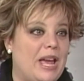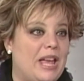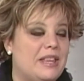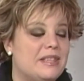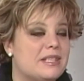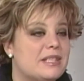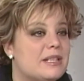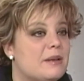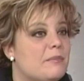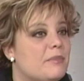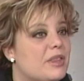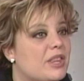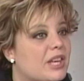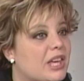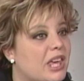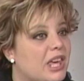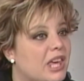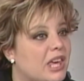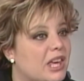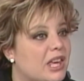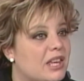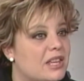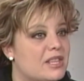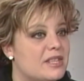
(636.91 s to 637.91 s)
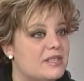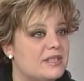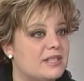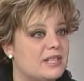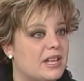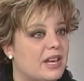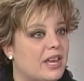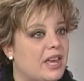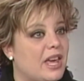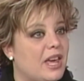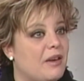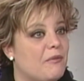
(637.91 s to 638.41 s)
And some of the kids
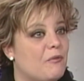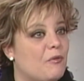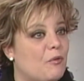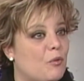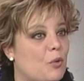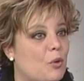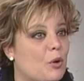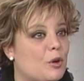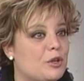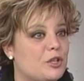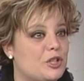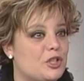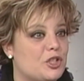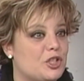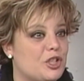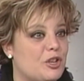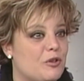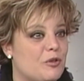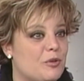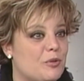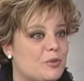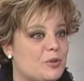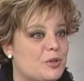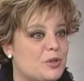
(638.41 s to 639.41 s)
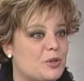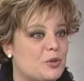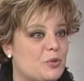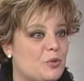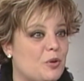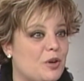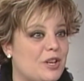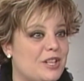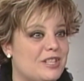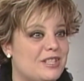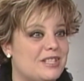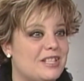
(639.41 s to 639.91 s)
that came forward to share their
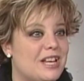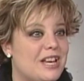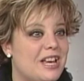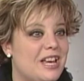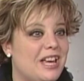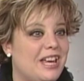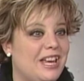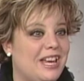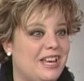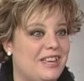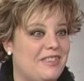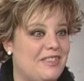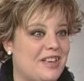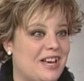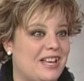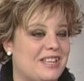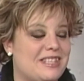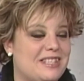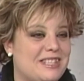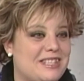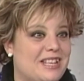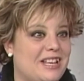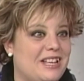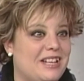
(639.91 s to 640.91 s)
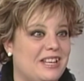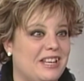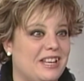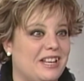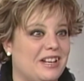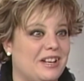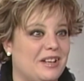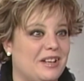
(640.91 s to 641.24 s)
stories in that setting,